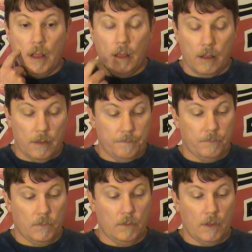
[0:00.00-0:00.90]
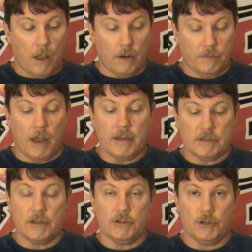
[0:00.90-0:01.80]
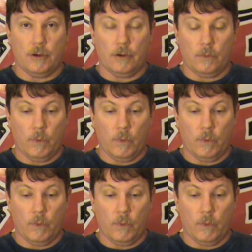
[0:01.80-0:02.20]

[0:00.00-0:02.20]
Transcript: our dice this year,